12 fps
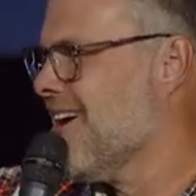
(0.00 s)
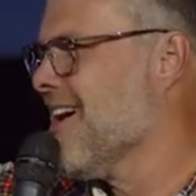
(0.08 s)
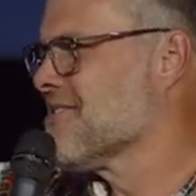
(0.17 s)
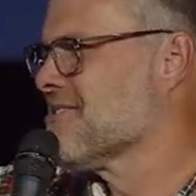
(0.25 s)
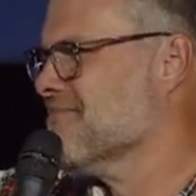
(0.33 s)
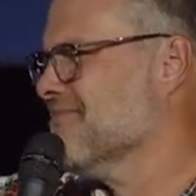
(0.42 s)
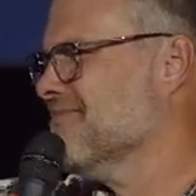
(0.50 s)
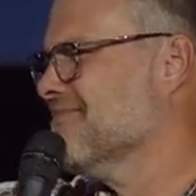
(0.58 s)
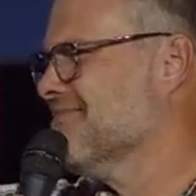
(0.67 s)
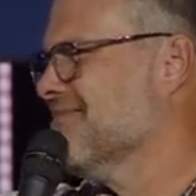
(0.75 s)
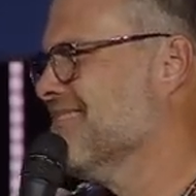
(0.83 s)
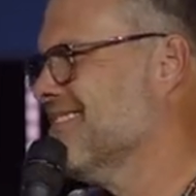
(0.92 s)
Awesome.
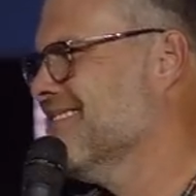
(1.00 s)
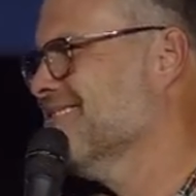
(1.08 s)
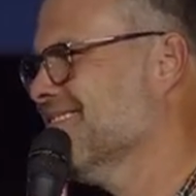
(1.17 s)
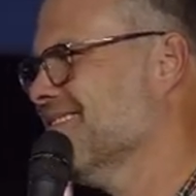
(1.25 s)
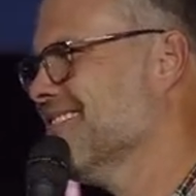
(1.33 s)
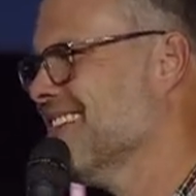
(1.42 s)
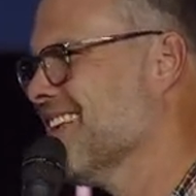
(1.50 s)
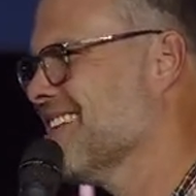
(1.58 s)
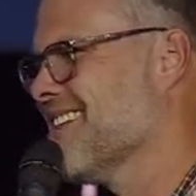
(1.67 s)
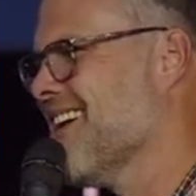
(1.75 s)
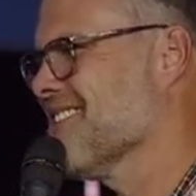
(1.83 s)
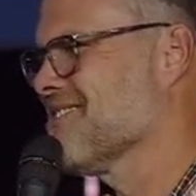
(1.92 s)

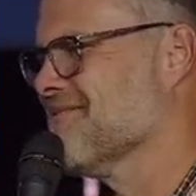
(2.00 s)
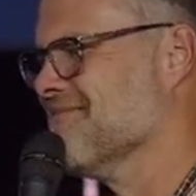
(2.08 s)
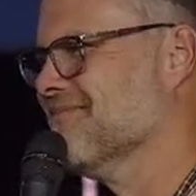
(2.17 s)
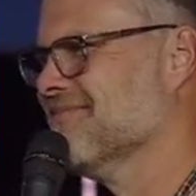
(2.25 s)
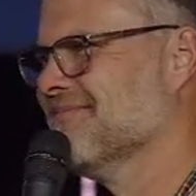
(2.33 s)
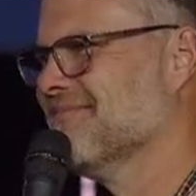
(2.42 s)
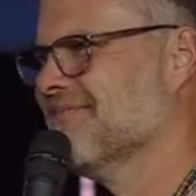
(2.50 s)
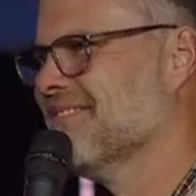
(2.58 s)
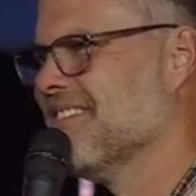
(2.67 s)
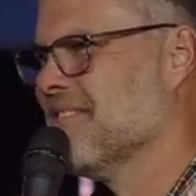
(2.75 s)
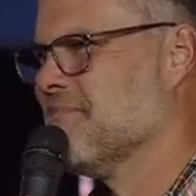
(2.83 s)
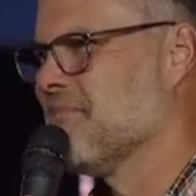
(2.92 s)
That's awesome.
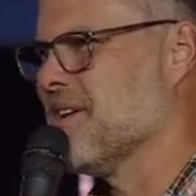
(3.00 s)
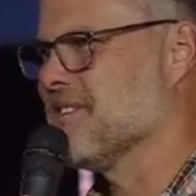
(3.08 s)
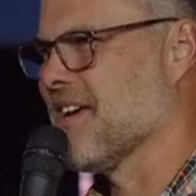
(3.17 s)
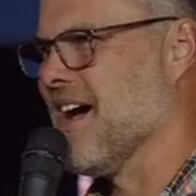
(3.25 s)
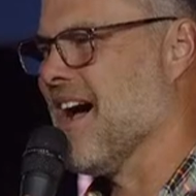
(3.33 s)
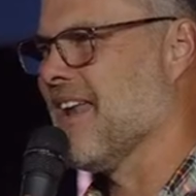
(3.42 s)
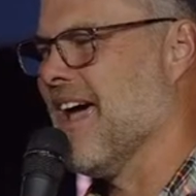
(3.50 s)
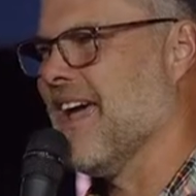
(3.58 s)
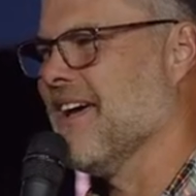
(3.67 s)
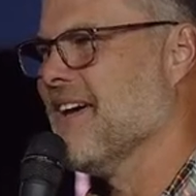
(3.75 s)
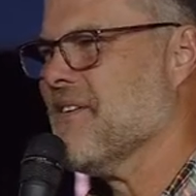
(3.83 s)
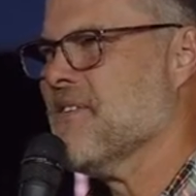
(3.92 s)
Praise God.
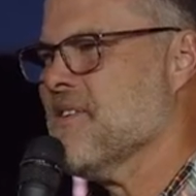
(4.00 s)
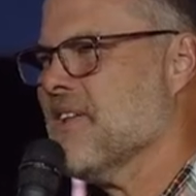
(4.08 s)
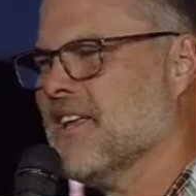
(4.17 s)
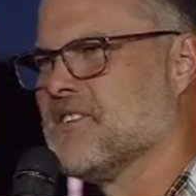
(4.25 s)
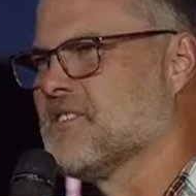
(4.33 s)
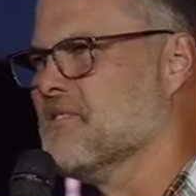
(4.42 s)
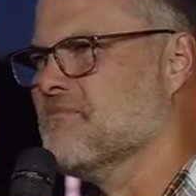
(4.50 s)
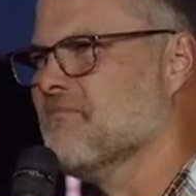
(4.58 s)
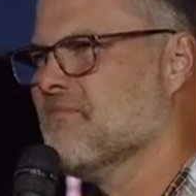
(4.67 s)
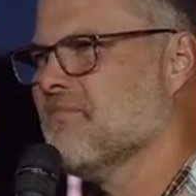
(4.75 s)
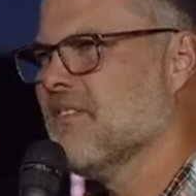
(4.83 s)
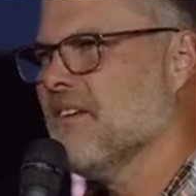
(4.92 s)
Hey, listen.
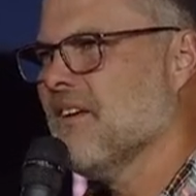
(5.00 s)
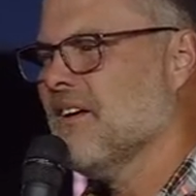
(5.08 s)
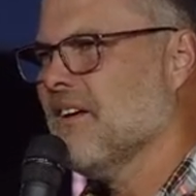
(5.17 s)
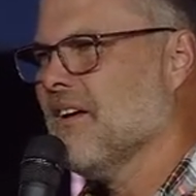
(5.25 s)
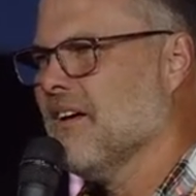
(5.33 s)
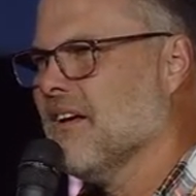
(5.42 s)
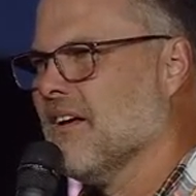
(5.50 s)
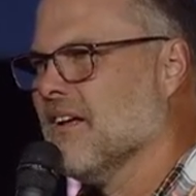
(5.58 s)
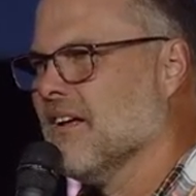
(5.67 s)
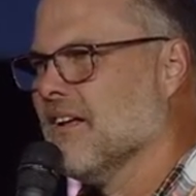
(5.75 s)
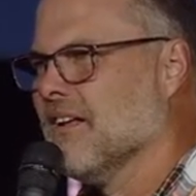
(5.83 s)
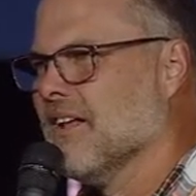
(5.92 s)

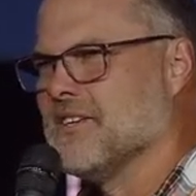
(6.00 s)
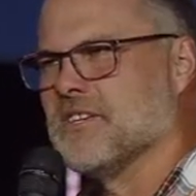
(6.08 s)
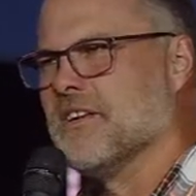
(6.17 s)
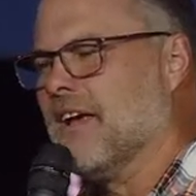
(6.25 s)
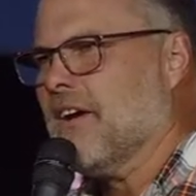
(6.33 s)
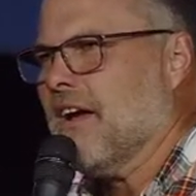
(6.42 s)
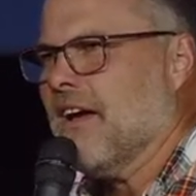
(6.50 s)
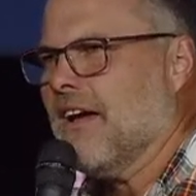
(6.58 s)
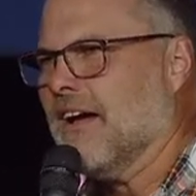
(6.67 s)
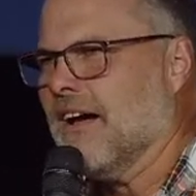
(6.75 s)
Listen here.